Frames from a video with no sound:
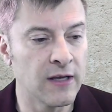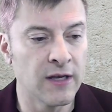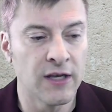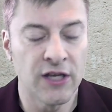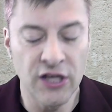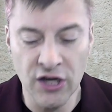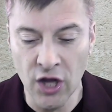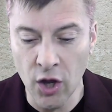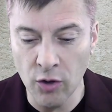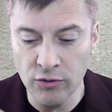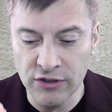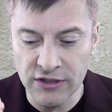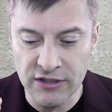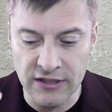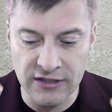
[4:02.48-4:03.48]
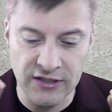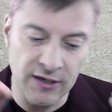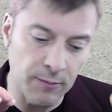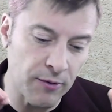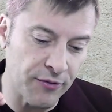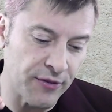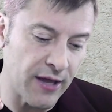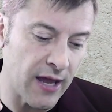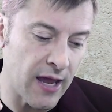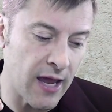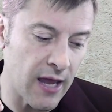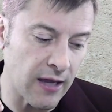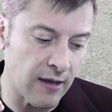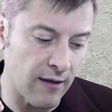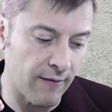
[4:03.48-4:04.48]
you know, just a simple
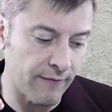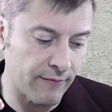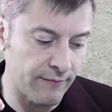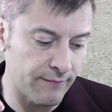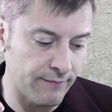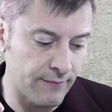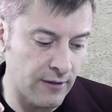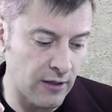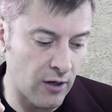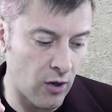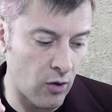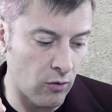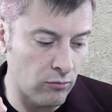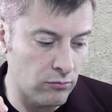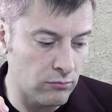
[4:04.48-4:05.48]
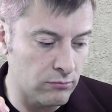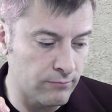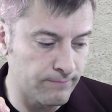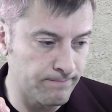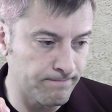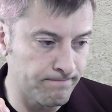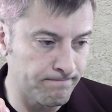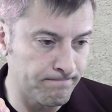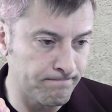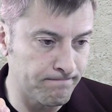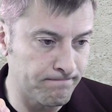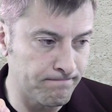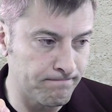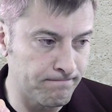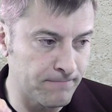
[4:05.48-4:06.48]
thing of, you know,
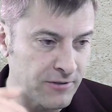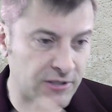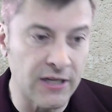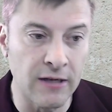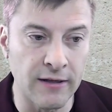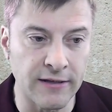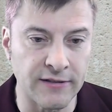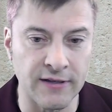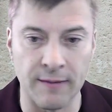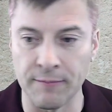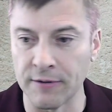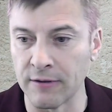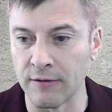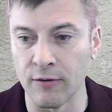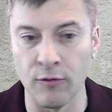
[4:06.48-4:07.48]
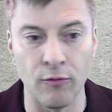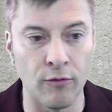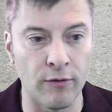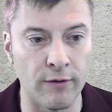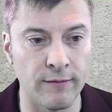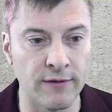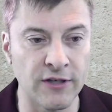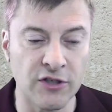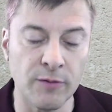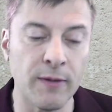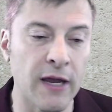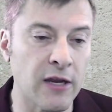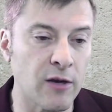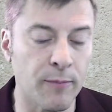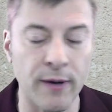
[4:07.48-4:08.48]
stealing something or
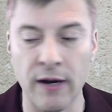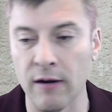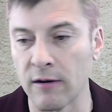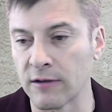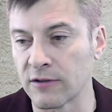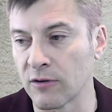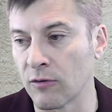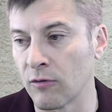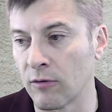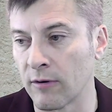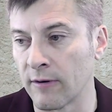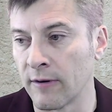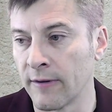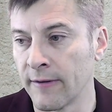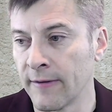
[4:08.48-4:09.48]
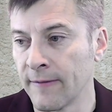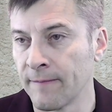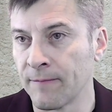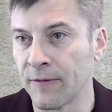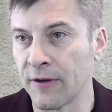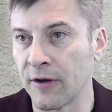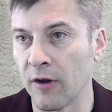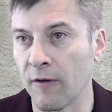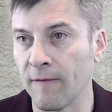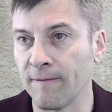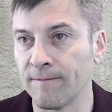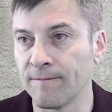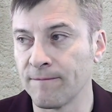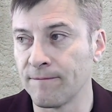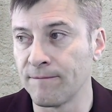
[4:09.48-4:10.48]
disobeying your parents or, you know,
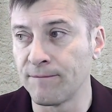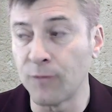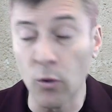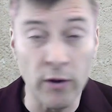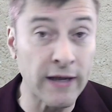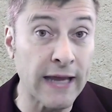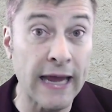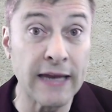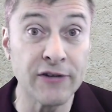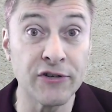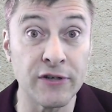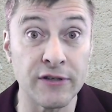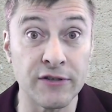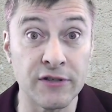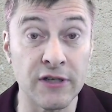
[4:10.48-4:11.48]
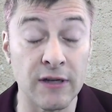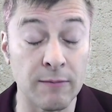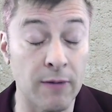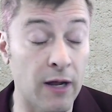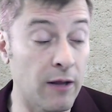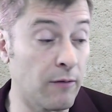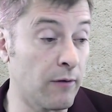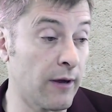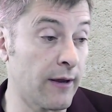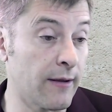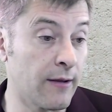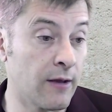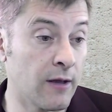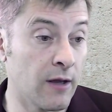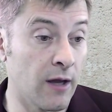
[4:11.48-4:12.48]
fornication is sin, by the way.
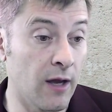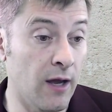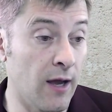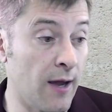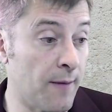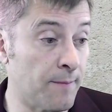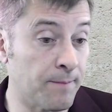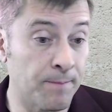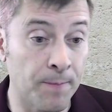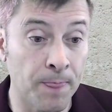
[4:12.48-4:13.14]
Um,